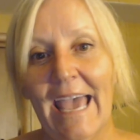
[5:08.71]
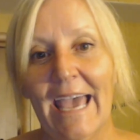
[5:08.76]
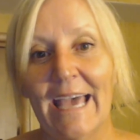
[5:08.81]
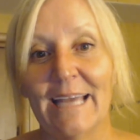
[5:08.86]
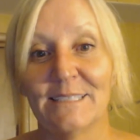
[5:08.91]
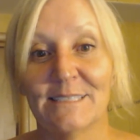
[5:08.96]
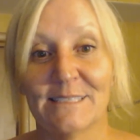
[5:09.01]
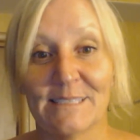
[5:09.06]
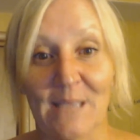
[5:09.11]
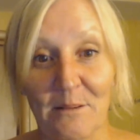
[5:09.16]

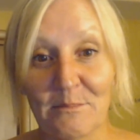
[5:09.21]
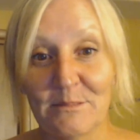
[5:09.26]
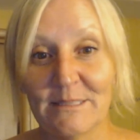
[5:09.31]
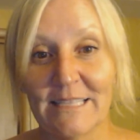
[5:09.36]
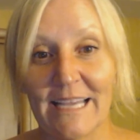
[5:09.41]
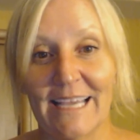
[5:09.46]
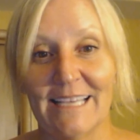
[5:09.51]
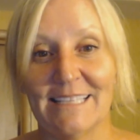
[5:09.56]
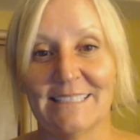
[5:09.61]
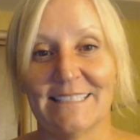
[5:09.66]
And some
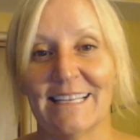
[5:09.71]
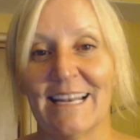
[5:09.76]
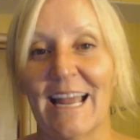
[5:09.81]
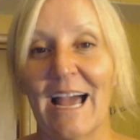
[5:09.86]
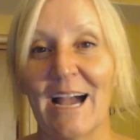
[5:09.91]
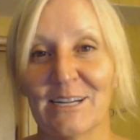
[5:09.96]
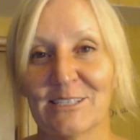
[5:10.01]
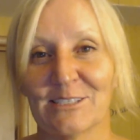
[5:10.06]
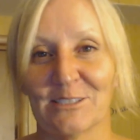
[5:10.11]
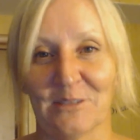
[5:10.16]
days it
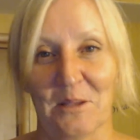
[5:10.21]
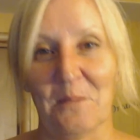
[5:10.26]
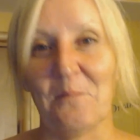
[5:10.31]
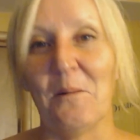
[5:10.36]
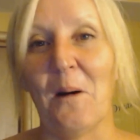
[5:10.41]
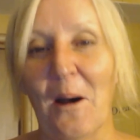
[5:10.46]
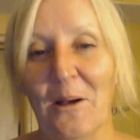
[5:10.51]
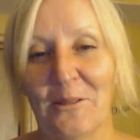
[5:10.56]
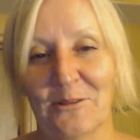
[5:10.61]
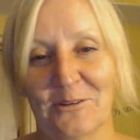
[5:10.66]
actually
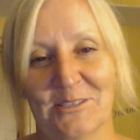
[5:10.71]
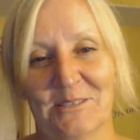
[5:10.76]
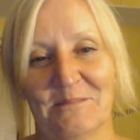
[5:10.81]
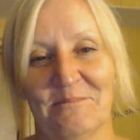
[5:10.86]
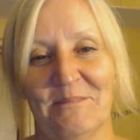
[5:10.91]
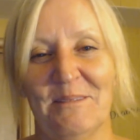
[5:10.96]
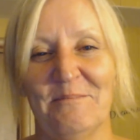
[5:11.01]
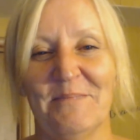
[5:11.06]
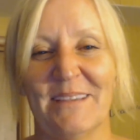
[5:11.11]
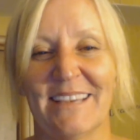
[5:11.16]
bothers
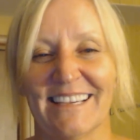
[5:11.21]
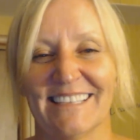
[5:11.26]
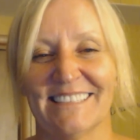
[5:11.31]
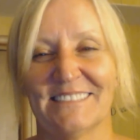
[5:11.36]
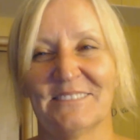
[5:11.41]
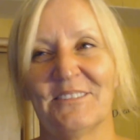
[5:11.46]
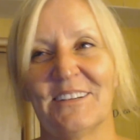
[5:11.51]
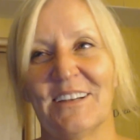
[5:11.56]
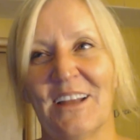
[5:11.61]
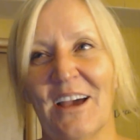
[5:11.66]
me,
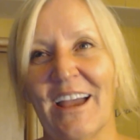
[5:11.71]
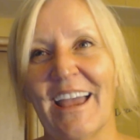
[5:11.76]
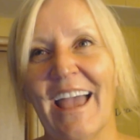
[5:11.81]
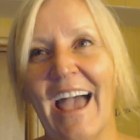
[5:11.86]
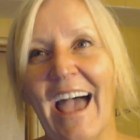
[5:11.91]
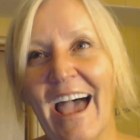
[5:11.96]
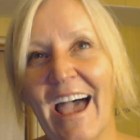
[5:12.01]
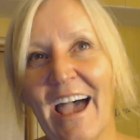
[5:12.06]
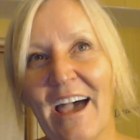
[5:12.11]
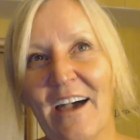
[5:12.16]
because when I
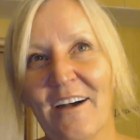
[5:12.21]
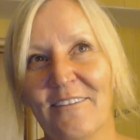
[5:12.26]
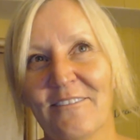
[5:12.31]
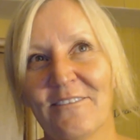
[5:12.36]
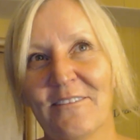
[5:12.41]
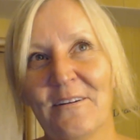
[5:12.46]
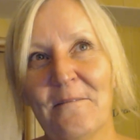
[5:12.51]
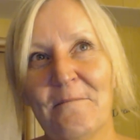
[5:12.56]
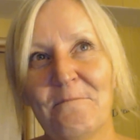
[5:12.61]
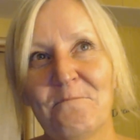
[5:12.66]
have